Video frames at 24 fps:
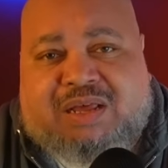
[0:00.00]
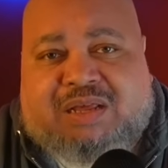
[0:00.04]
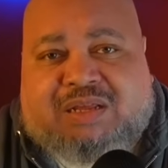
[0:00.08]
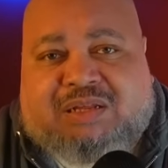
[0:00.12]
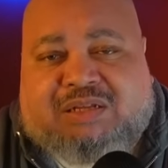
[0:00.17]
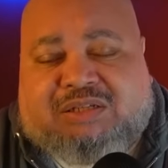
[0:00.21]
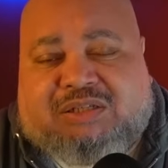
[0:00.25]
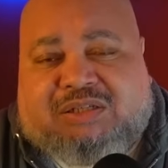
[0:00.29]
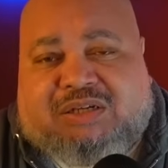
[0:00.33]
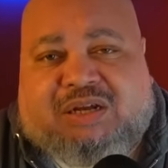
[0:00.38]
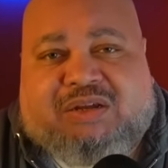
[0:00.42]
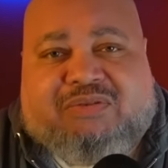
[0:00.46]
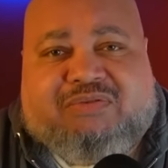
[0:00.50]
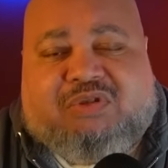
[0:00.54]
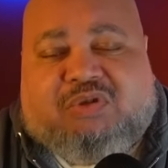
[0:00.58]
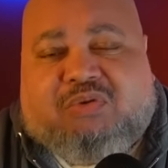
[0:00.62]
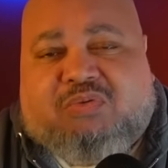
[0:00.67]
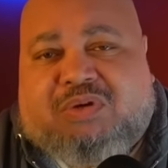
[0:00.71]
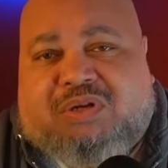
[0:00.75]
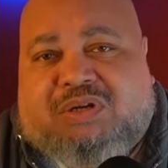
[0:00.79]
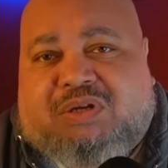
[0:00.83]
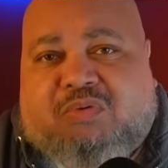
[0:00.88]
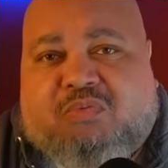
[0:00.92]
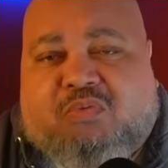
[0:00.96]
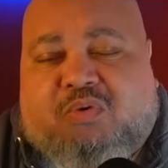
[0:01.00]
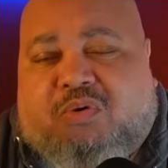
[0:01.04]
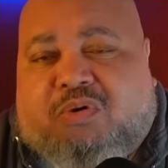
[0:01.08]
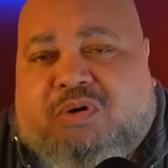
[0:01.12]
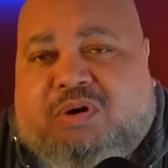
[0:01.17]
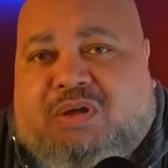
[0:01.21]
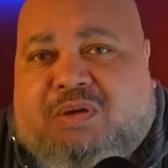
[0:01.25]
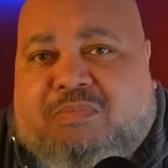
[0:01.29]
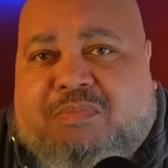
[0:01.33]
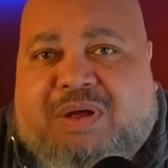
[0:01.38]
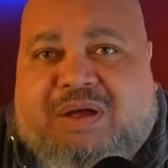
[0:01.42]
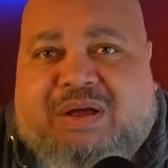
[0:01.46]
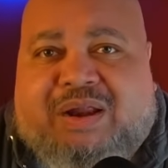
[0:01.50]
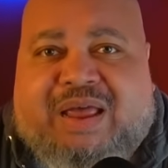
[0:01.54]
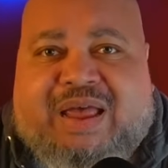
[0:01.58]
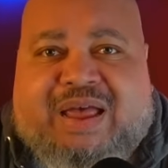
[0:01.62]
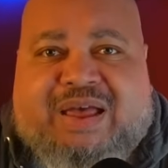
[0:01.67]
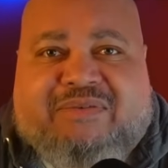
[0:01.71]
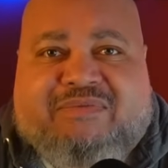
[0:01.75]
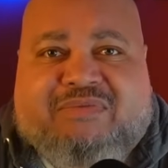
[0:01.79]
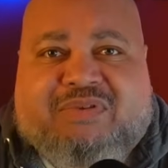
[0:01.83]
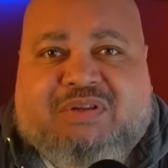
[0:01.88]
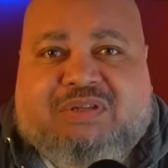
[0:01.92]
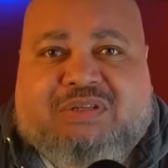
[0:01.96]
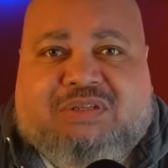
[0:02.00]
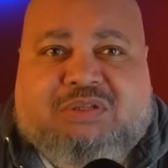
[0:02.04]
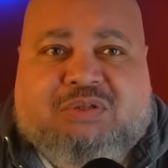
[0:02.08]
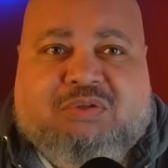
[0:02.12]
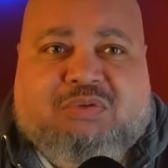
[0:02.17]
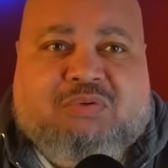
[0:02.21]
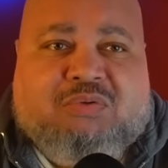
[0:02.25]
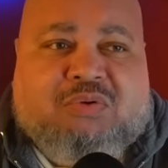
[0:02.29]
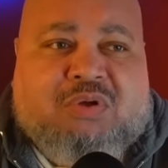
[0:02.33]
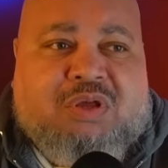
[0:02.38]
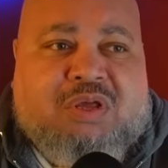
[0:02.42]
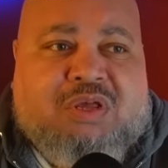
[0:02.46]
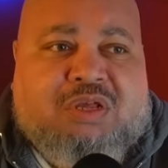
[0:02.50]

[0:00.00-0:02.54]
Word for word: saves you any worry about having to